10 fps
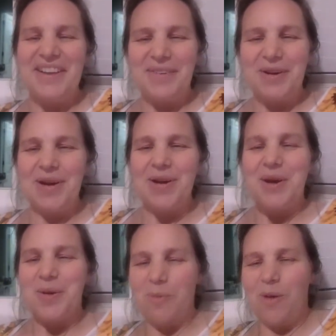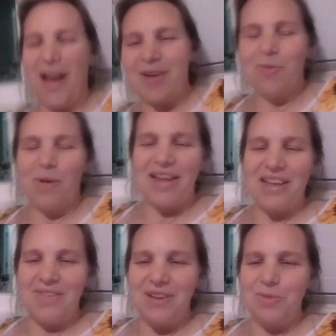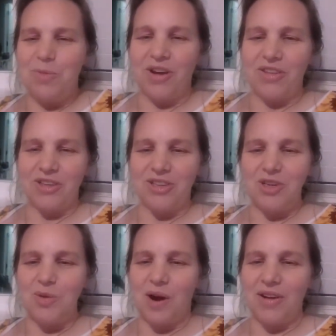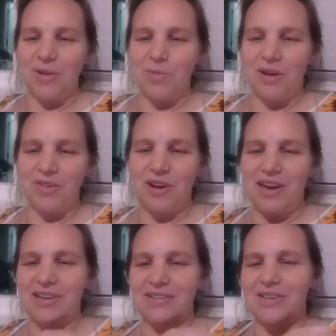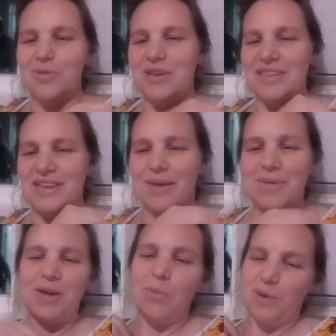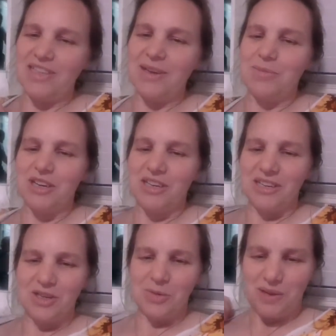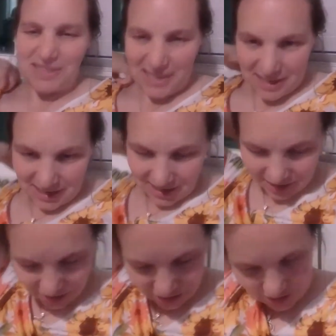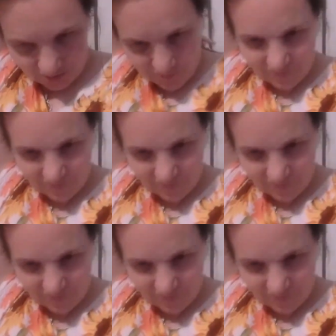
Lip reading: well, why give you work that's too hard in one grade and too easy? I mean, in one subject and too easy in another. So,